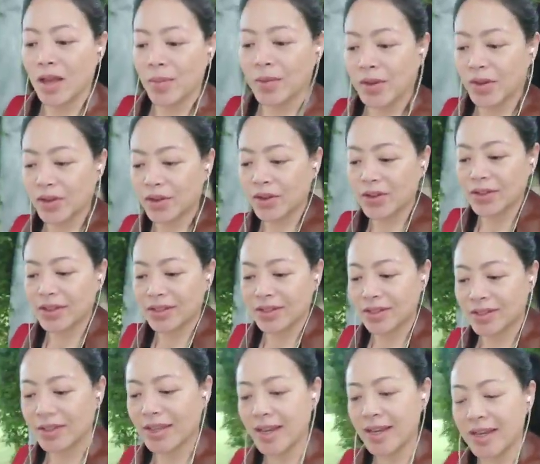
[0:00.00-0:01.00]

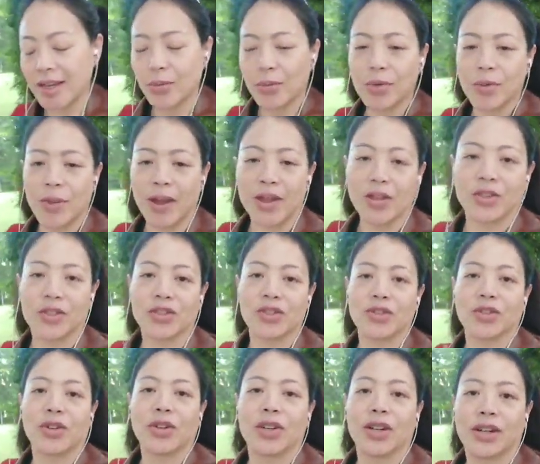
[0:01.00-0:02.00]
because then it will make you
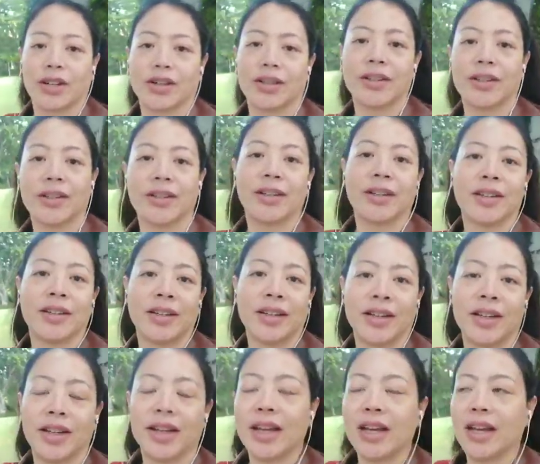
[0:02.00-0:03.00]
stronger.
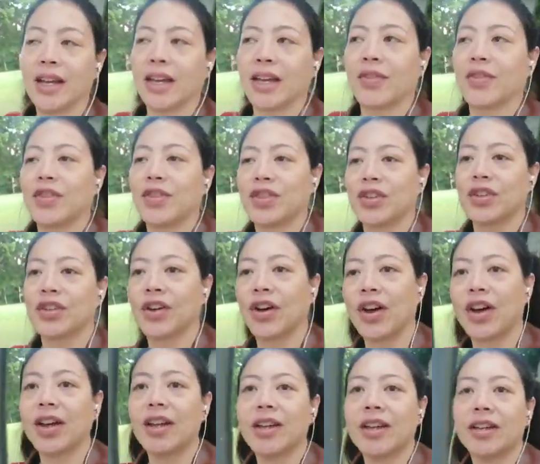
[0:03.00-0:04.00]
If you
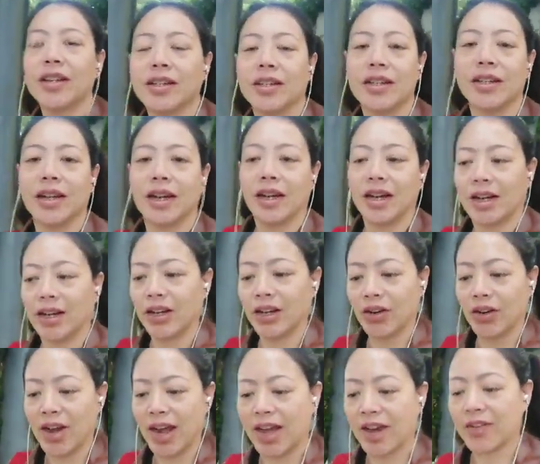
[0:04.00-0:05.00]
deny it,
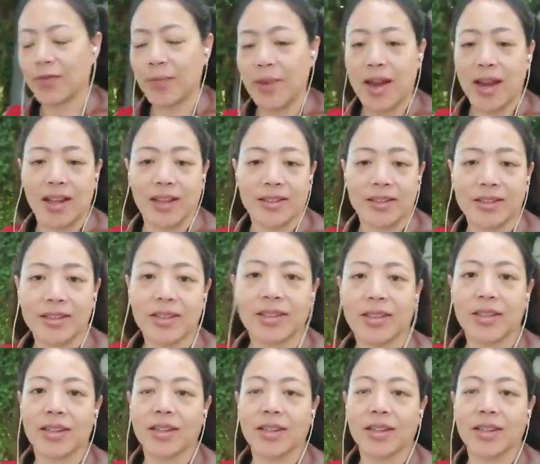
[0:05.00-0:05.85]
you're out of balance.